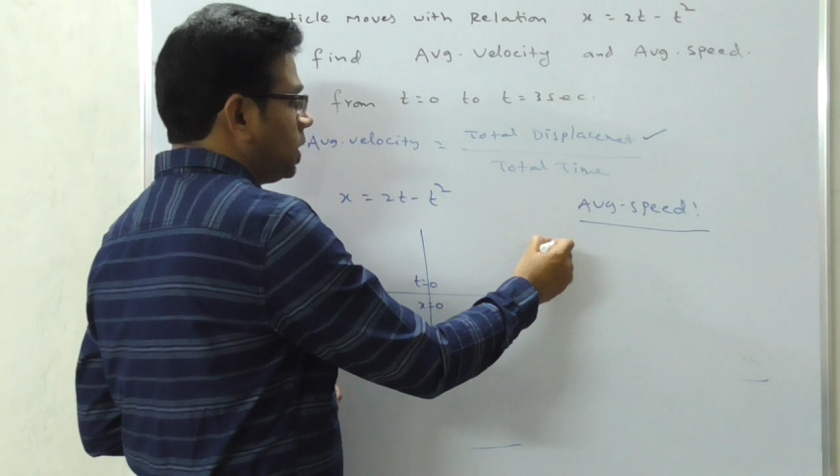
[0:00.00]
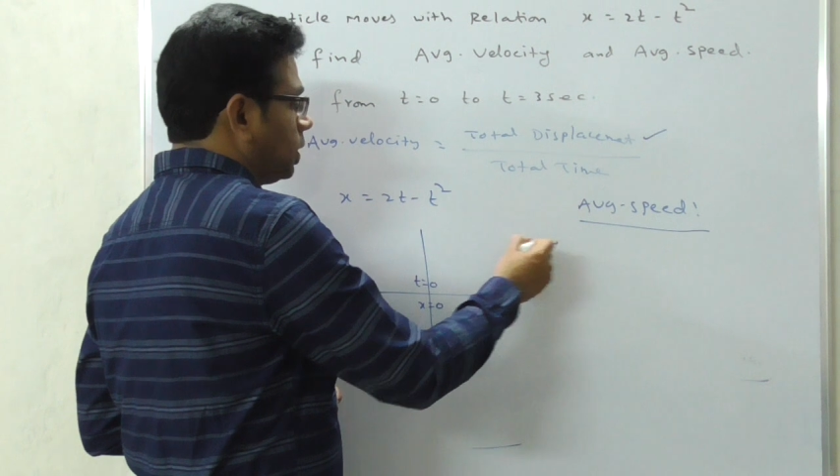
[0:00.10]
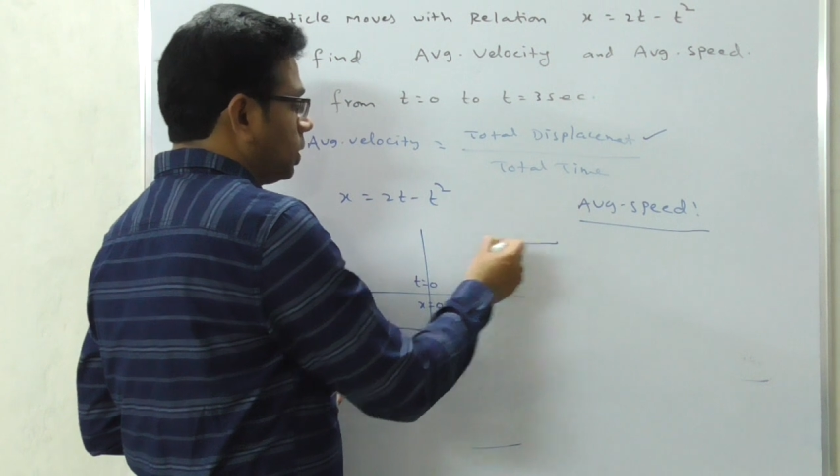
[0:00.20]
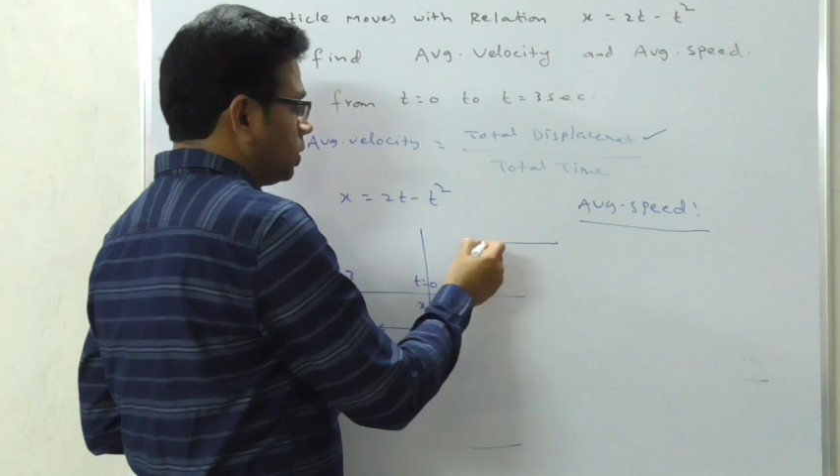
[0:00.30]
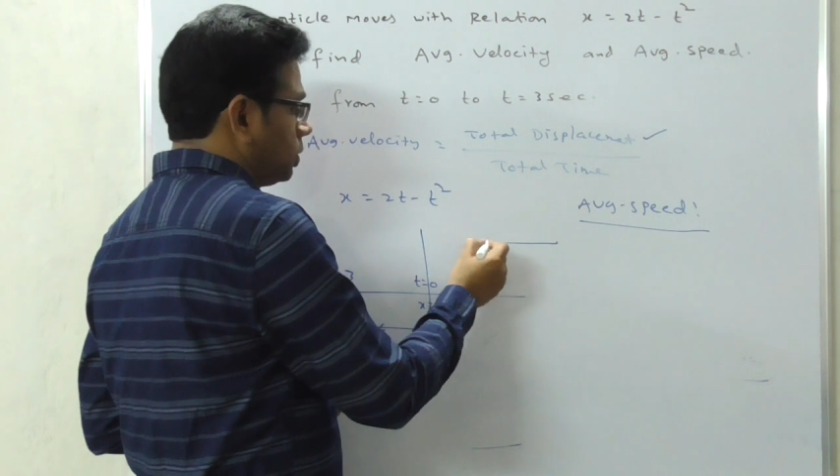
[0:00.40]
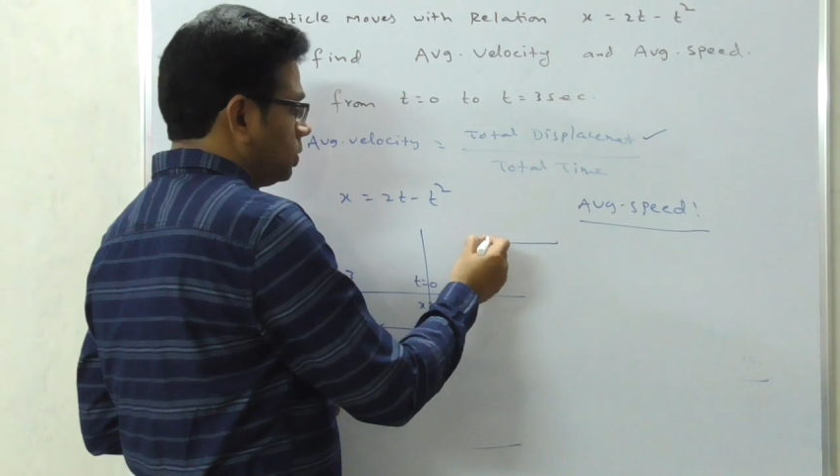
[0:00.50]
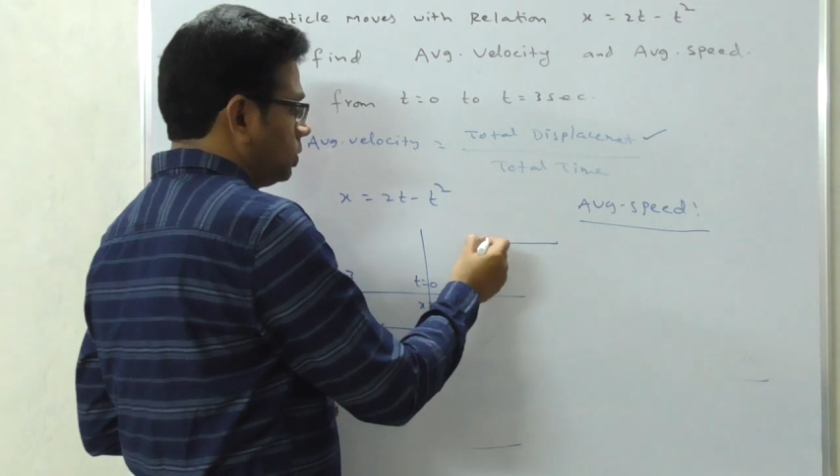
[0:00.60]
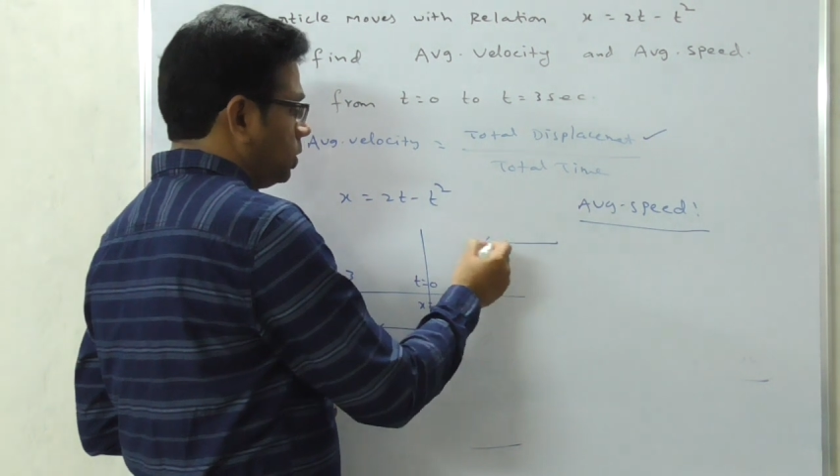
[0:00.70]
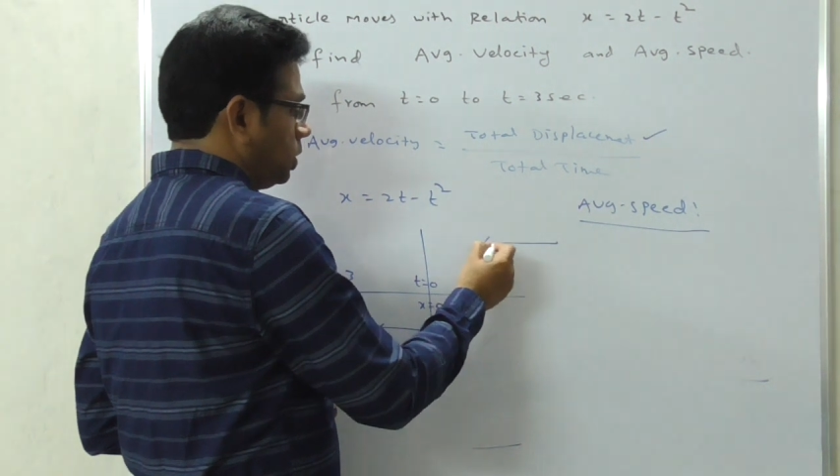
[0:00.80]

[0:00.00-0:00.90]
3,